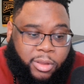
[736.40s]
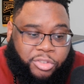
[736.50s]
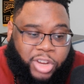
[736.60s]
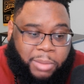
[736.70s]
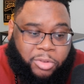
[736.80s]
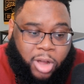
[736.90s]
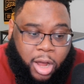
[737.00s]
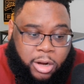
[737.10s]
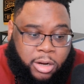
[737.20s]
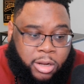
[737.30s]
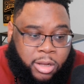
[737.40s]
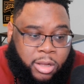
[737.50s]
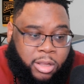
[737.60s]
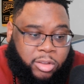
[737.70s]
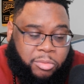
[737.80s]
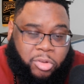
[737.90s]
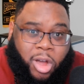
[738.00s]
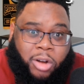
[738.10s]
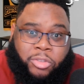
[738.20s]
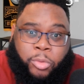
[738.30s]
James Conner. James
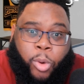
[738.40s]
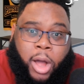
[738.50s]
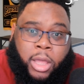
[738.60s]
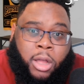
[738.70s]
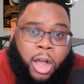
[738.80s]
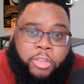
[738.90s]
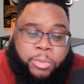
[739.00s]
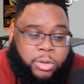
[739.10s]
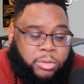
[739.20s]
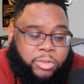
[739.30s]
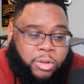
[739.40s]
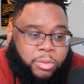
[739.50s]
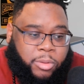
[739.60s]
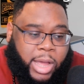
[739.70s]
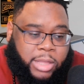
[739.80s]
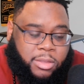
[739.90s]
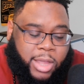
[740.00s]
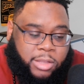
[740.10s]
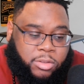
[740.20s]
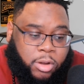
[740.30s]
Conner is a walking hospital. So I
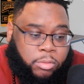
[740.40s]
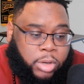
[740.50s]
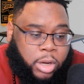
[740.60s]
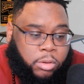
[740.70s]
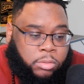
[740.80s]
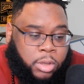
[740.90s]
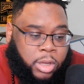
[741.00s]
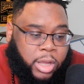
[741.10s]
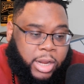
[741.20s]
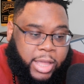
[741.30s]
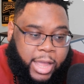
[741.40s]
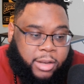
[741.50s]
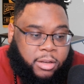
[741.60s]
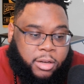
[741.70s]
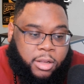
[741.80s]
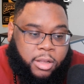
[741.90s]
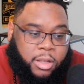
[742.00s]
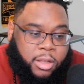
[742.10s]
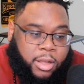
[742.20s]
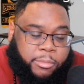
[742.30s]
don't know. And again,
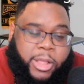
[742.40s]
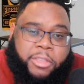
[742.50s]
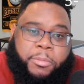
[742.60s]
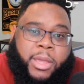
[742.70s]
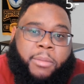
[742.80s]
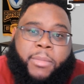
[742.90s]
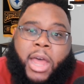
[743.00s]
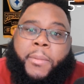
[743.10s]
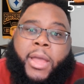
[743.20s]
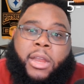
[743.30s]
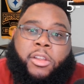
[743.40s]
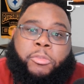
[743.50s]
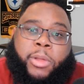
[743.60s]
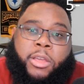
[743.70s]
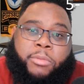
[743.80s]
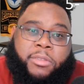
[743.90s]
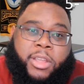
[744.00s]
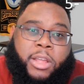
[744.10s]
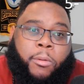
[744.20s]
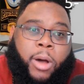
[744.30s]
I'm not speaking bad about any of these players when I
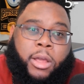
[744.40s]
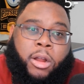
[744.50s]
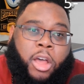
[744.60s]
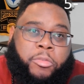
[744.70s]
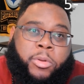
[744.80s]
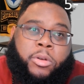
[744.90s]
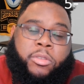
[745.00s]
say they're a walking hospital.